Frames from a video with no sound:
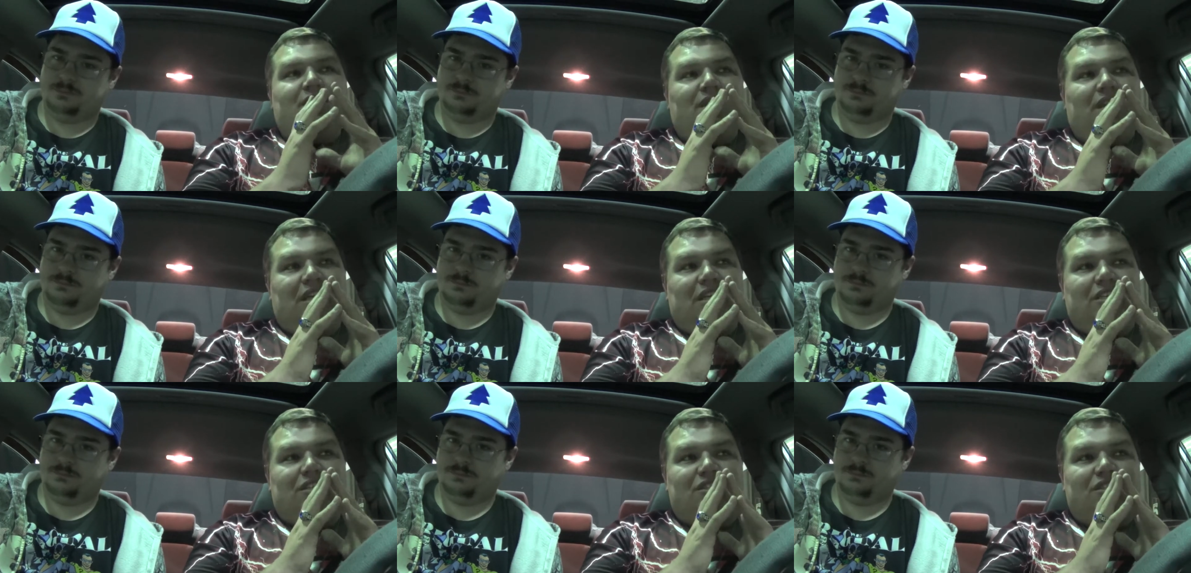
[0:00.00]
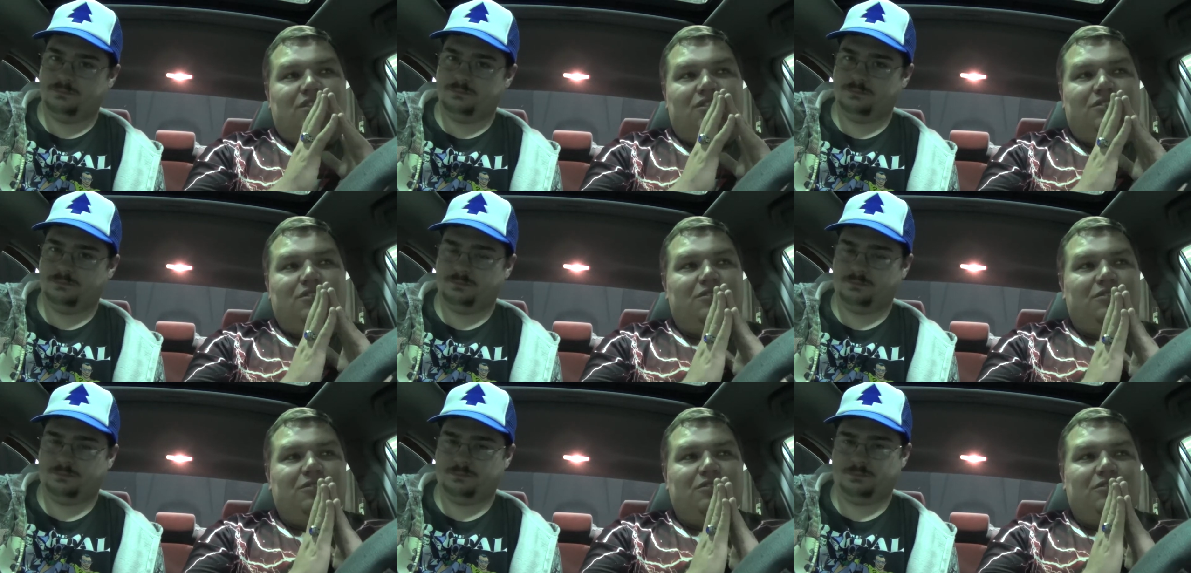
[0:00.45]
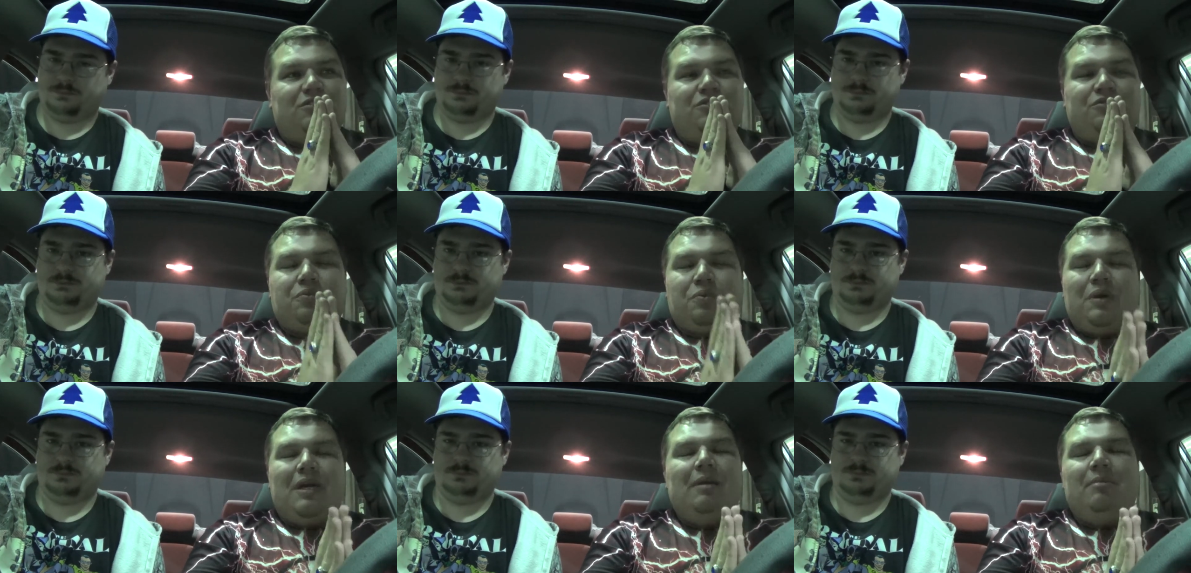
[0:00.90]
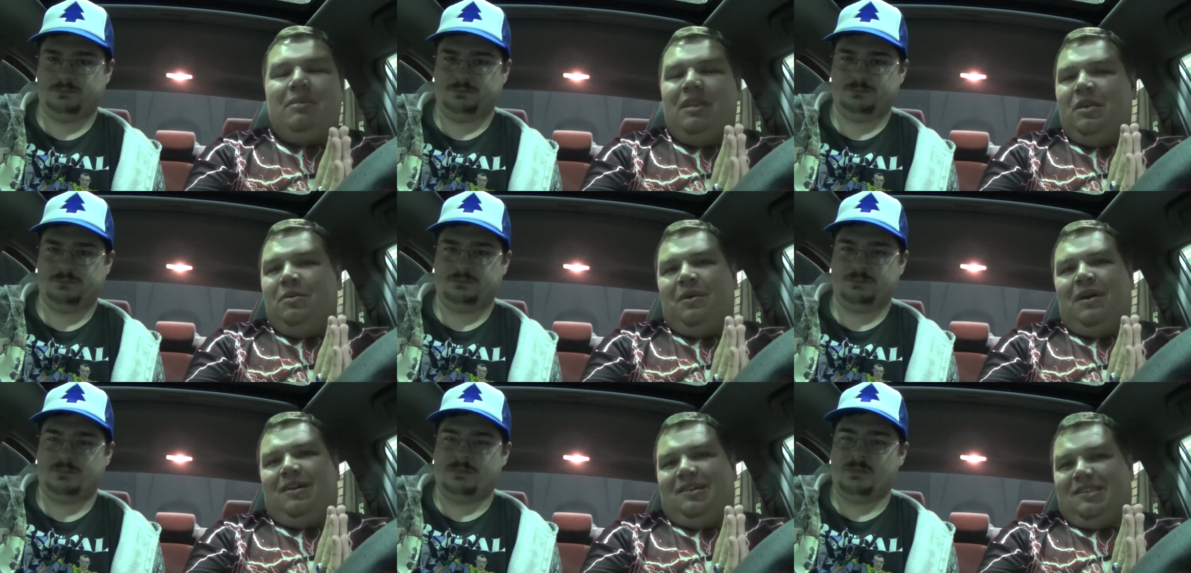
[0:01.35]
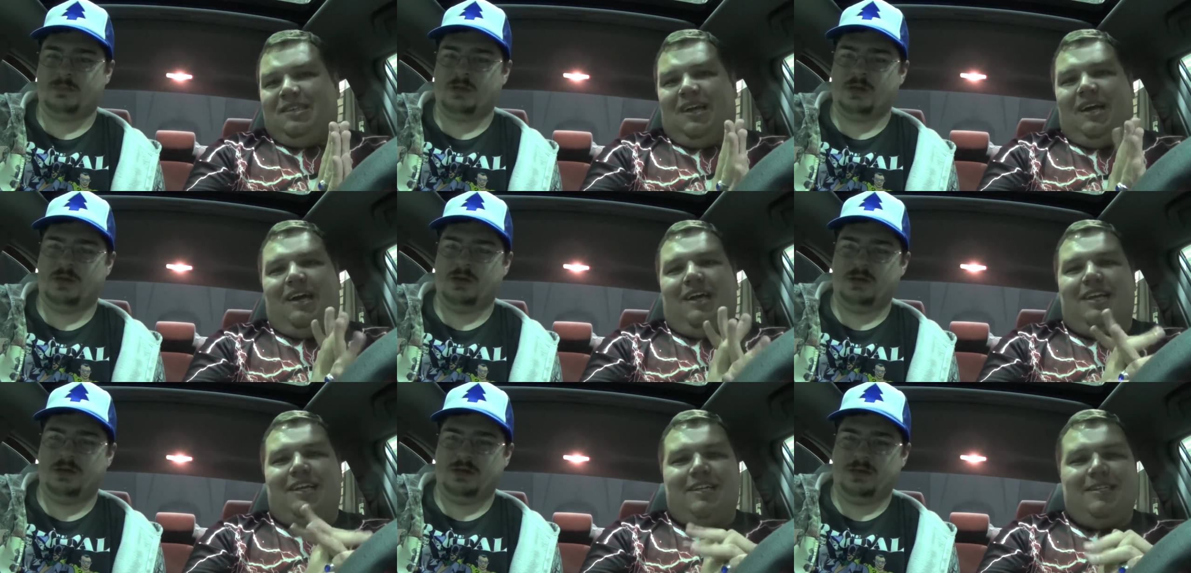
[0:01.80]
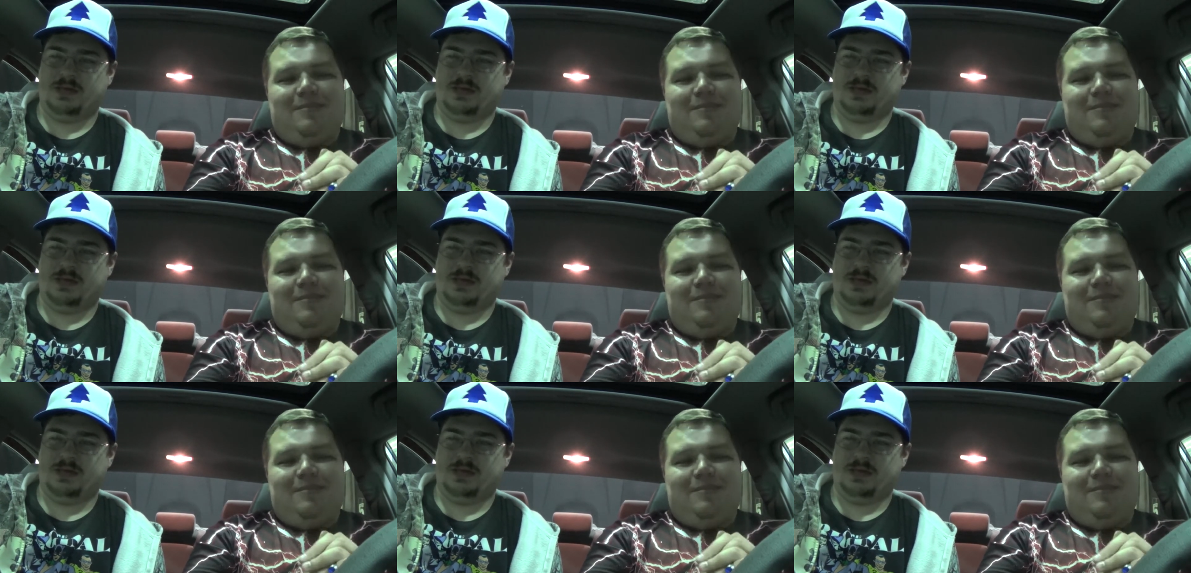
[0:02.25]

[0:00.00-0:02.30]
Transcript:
Speaker 1: ex extremely well done.